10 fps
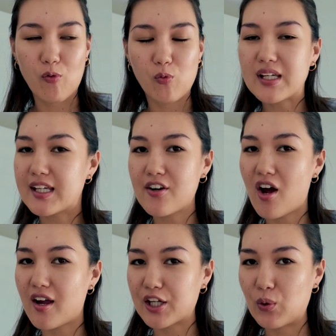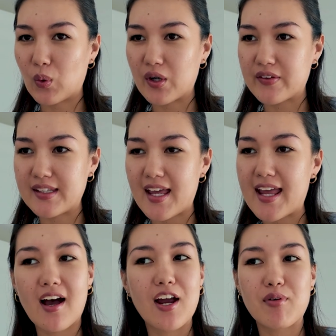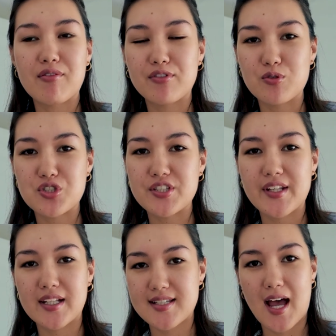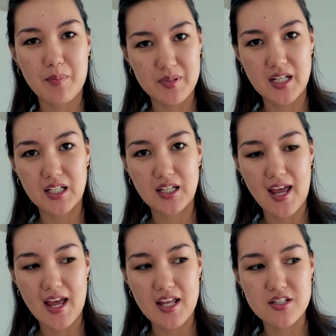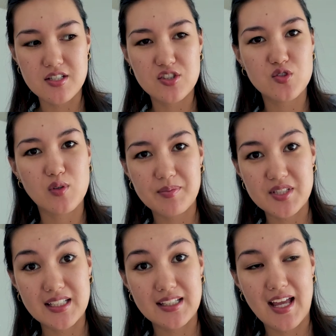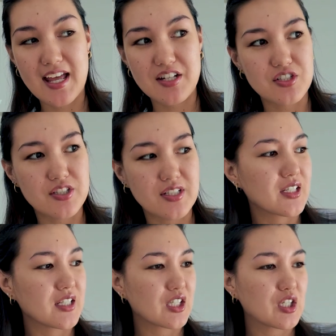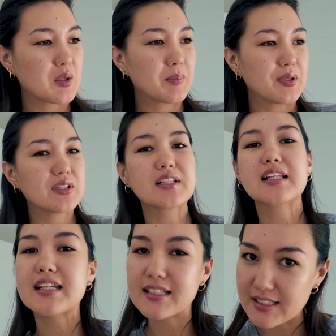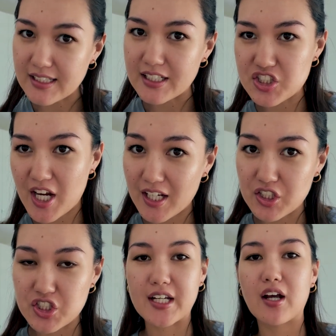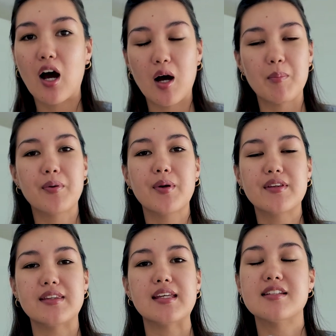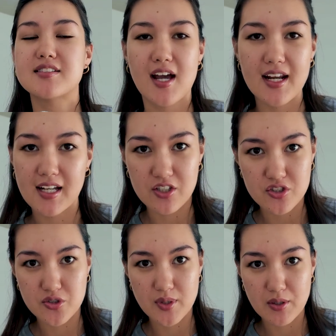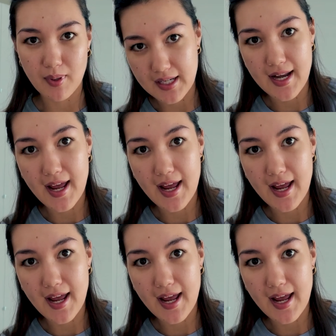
We cannot ignore the AI revolution that's happening and disrupting and completely changing up the design industry right